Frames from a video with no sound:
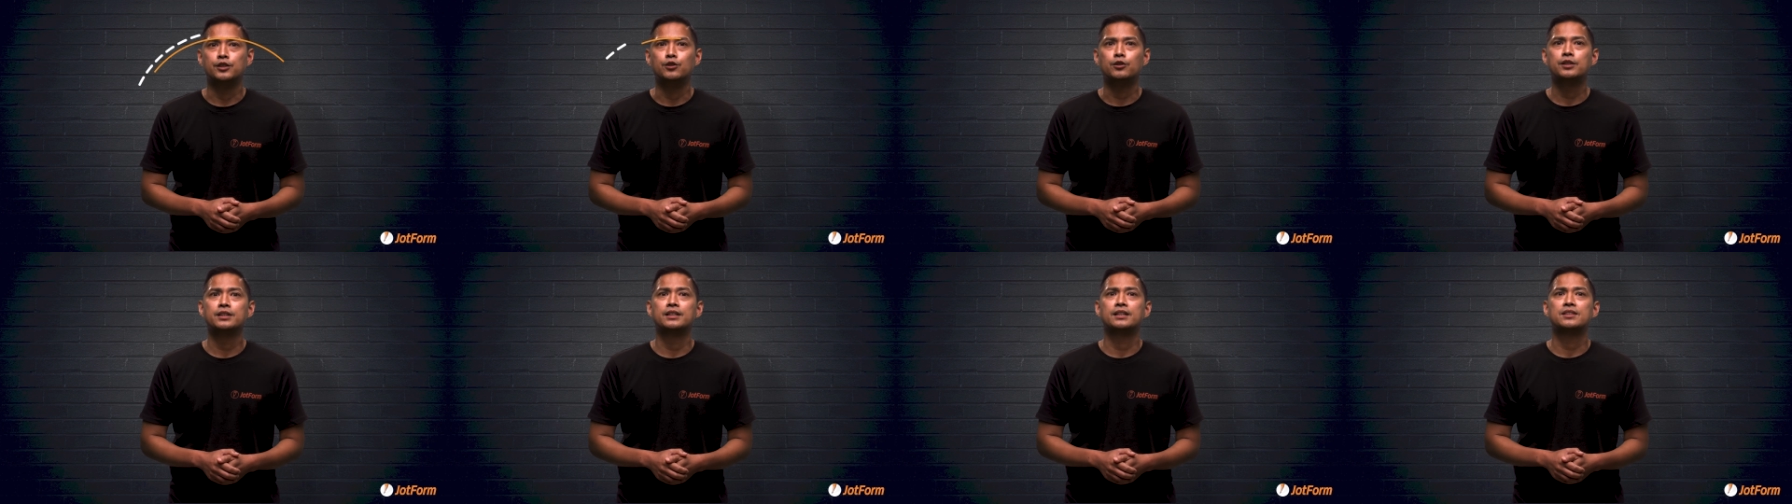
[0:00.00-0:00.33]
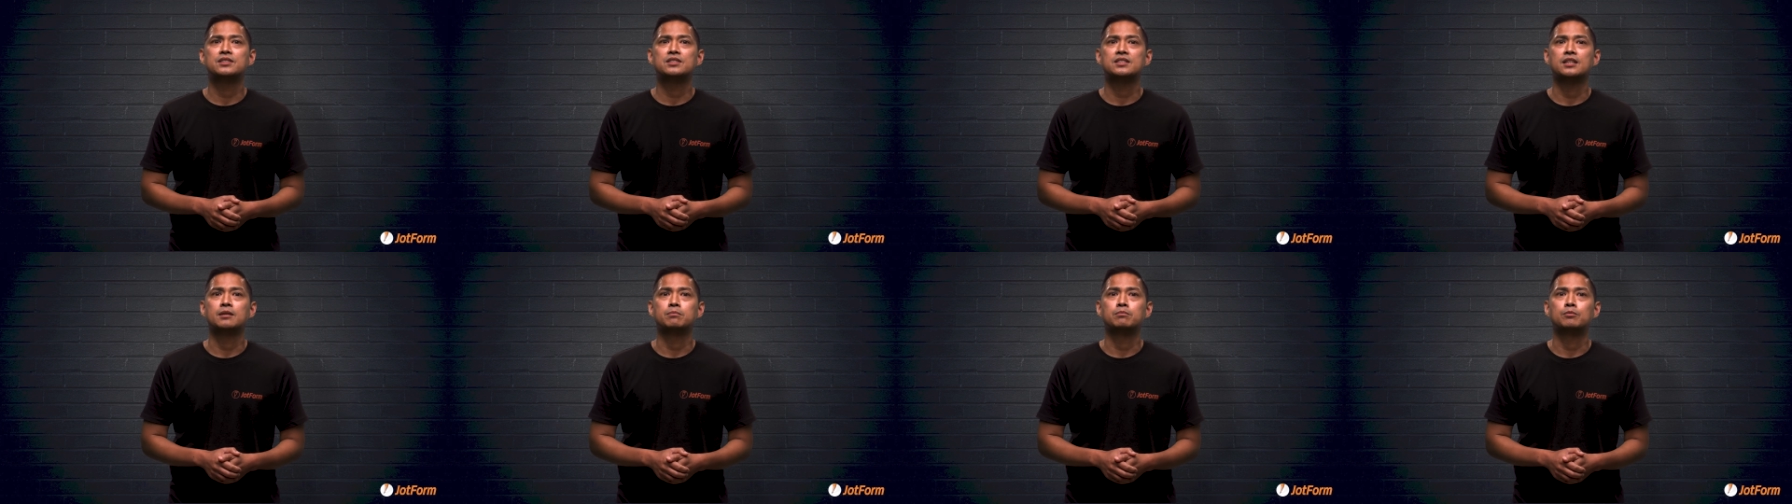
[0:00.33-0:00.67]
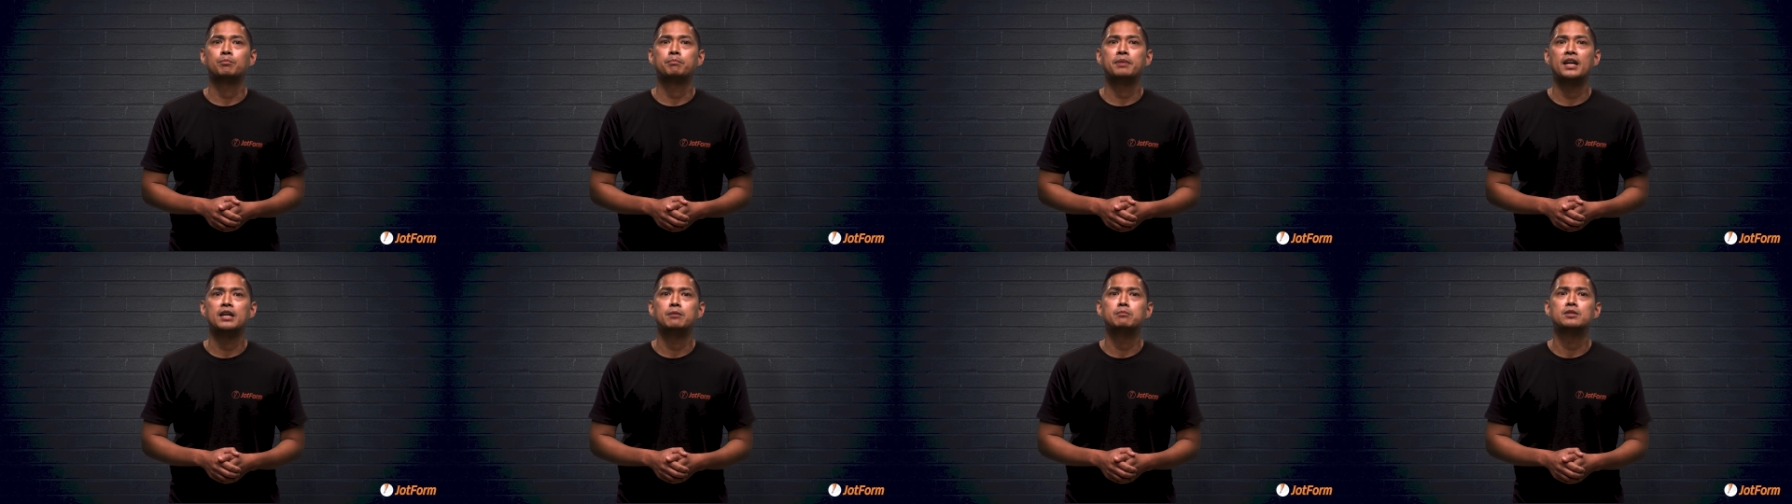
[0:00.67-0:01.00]
You can
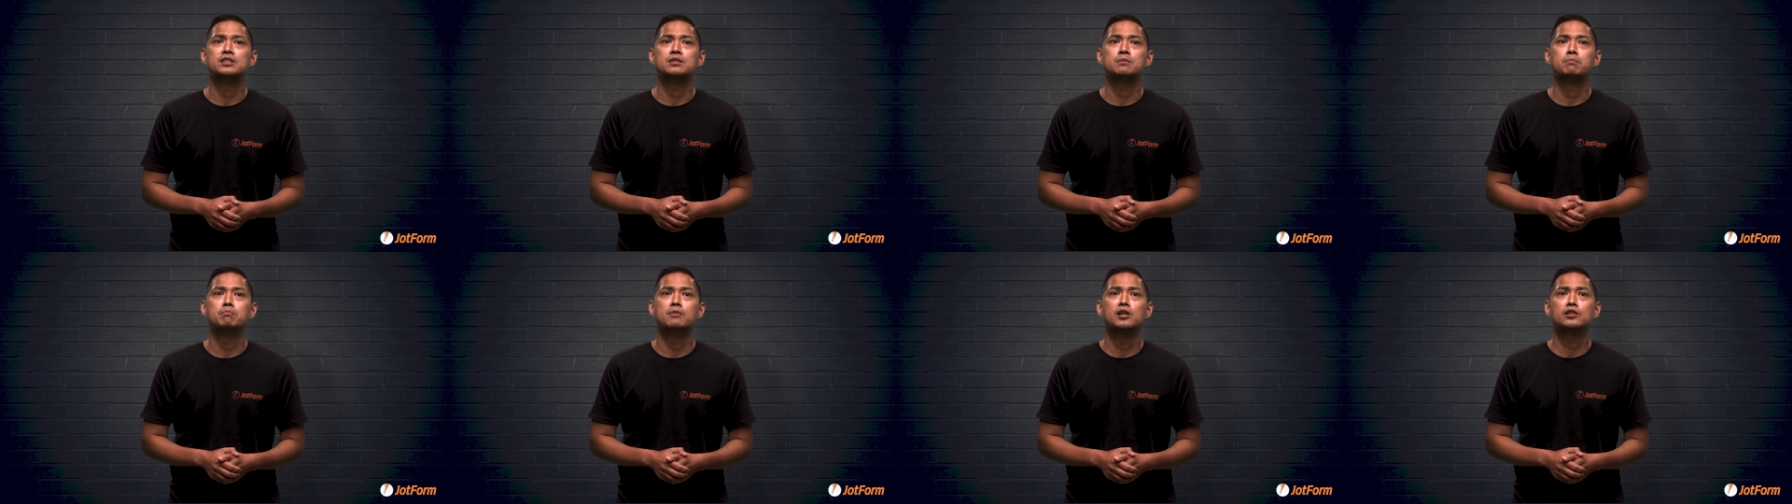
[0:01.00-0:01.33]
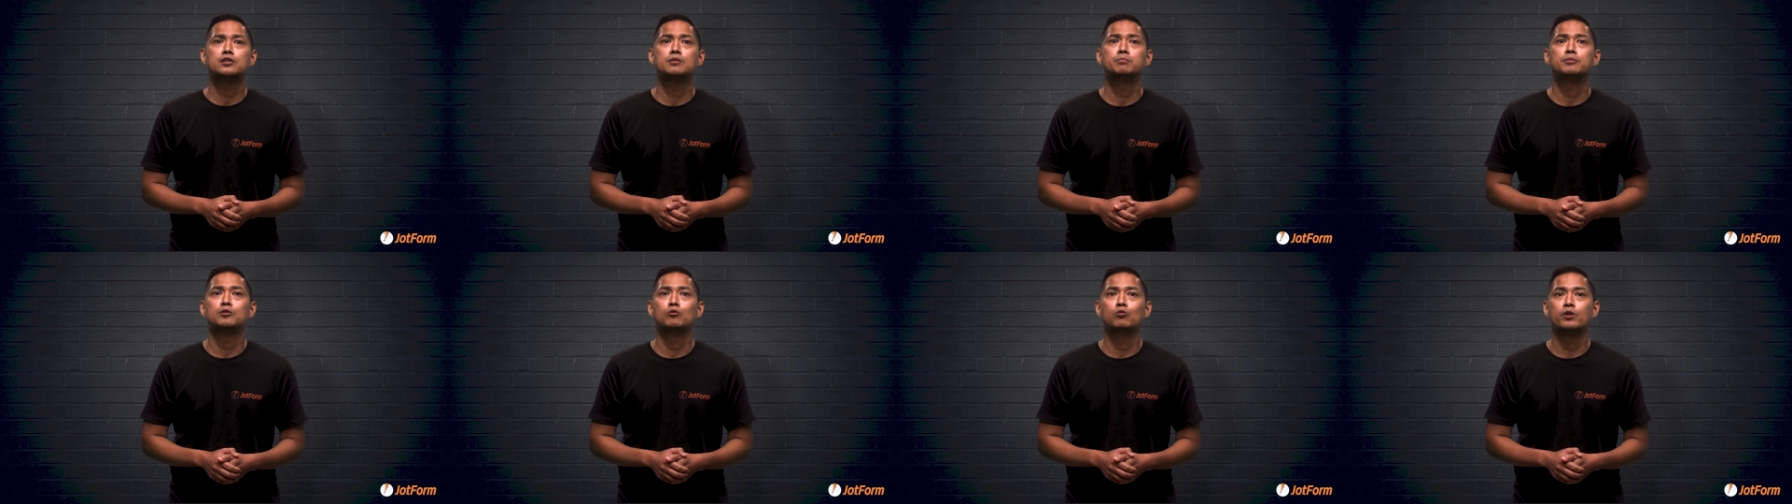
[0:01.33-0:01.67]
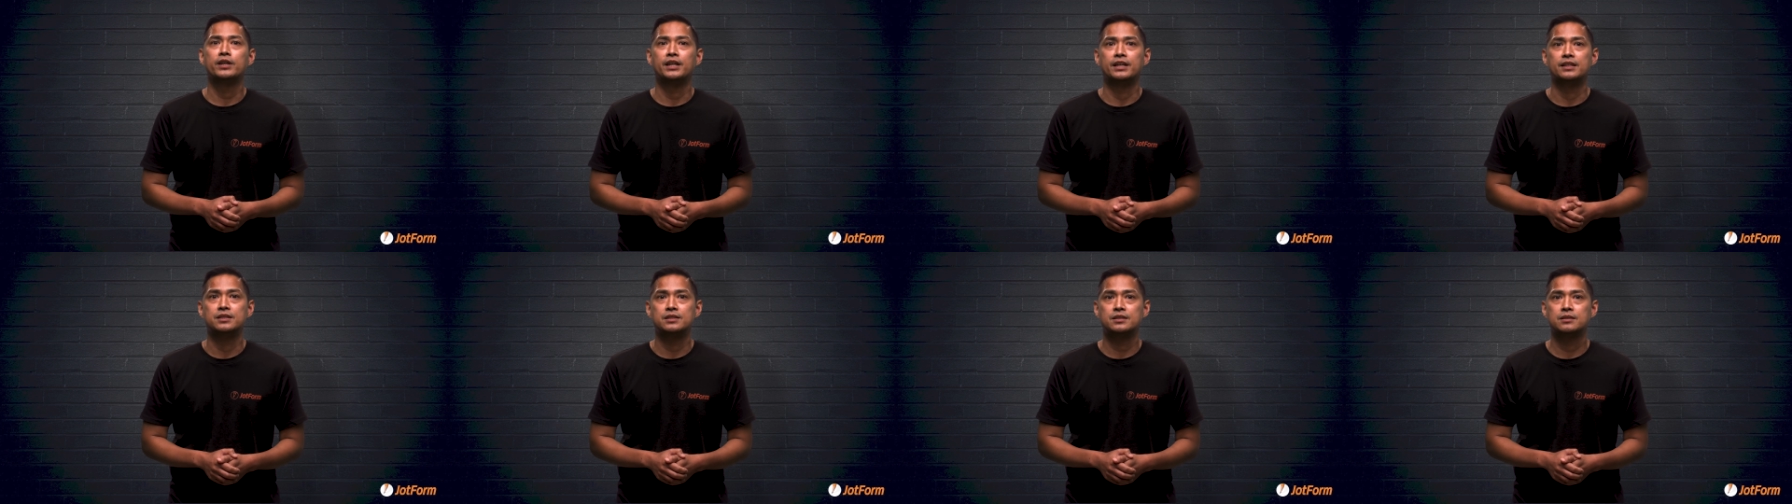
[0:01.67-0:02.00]
accept payments multiple
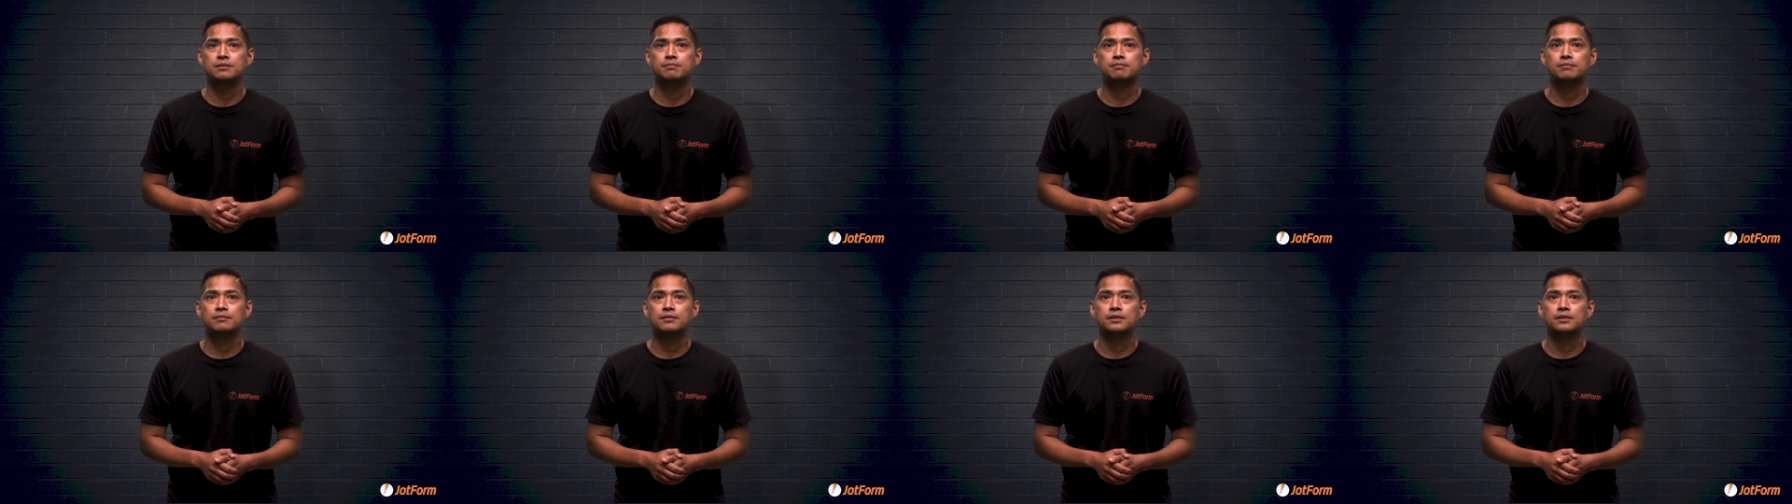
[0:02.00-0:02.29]
ways.